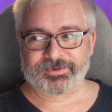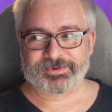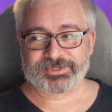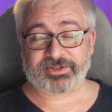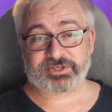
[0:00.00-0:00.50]

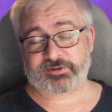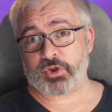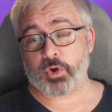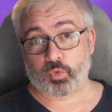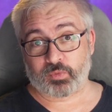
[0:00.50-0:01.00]
So there's a
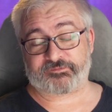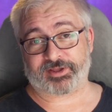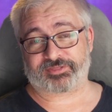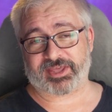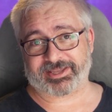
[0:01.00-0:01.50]
few
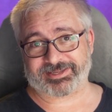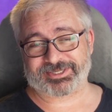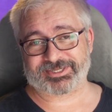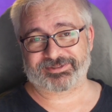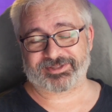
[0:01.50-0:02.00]
horrific
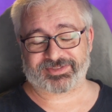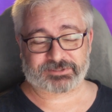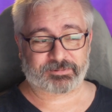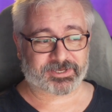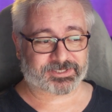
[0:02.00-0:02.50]
things that this
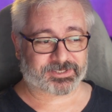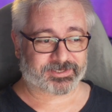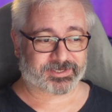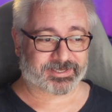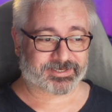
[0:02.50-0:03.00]

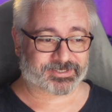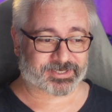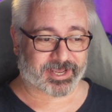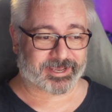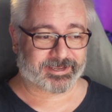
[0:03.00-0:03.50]
person is
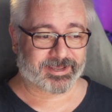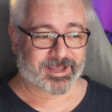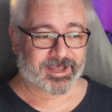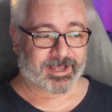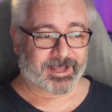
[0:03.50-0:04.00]
saying.
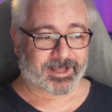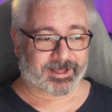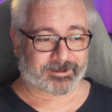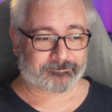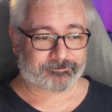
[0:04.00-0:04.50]

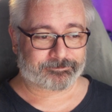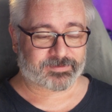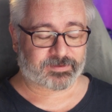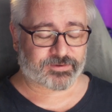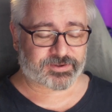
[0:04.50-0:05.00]

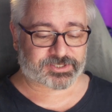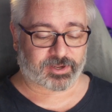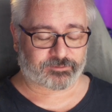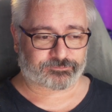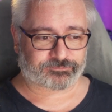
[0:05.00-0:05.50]
First
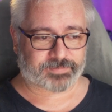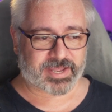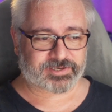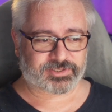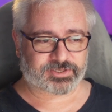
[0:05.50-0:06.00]
off,
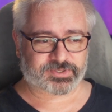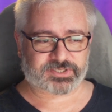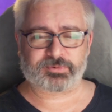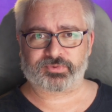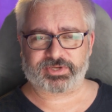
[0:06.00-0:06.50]
pandering to a
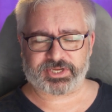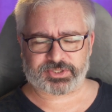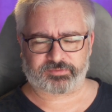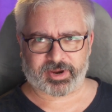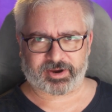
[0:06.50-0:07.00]
small
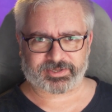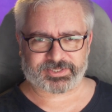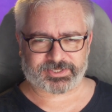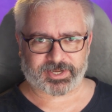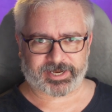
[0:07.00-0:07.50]
niche of American
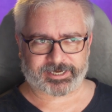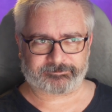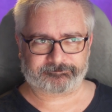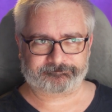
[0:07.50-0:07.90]
society.